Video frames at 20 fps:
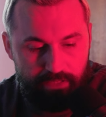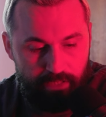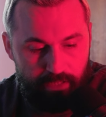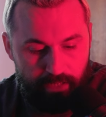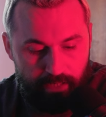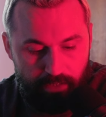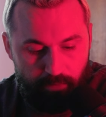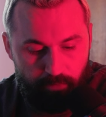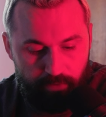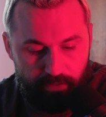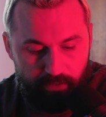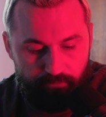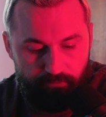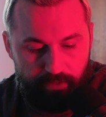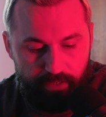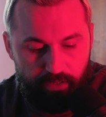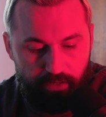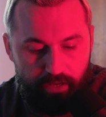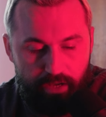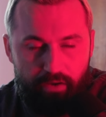and anyone could
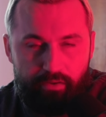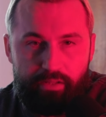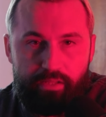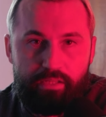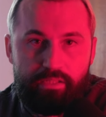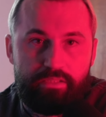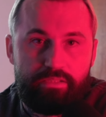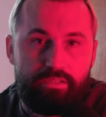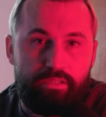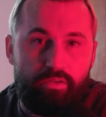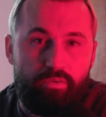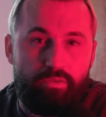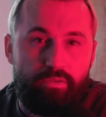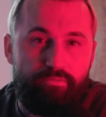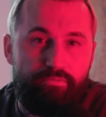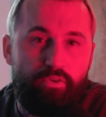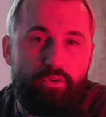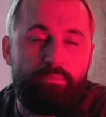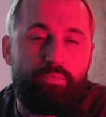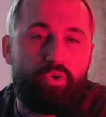figure out is load the
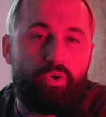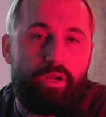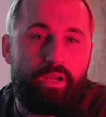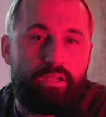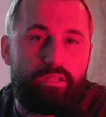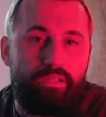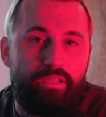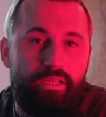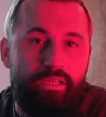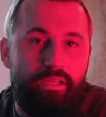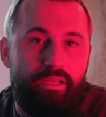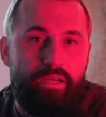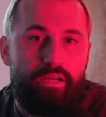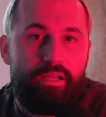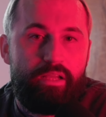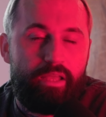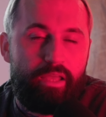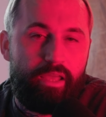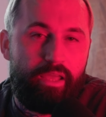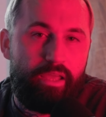film correctly
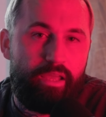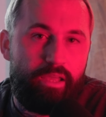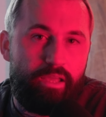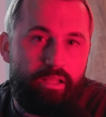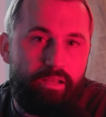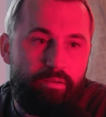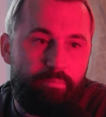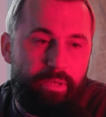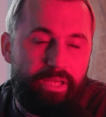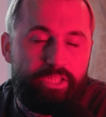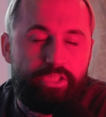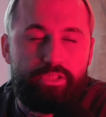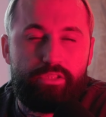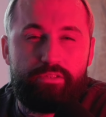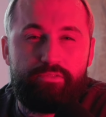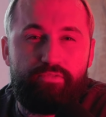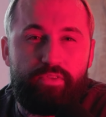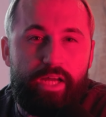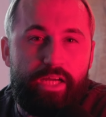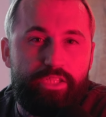and make sure your
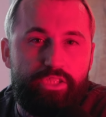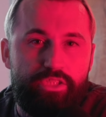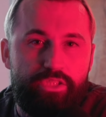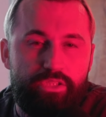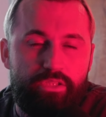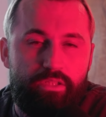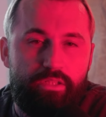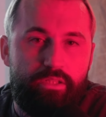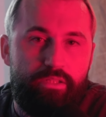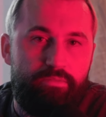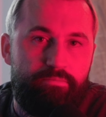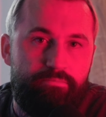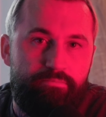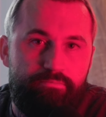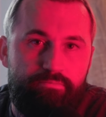flash is on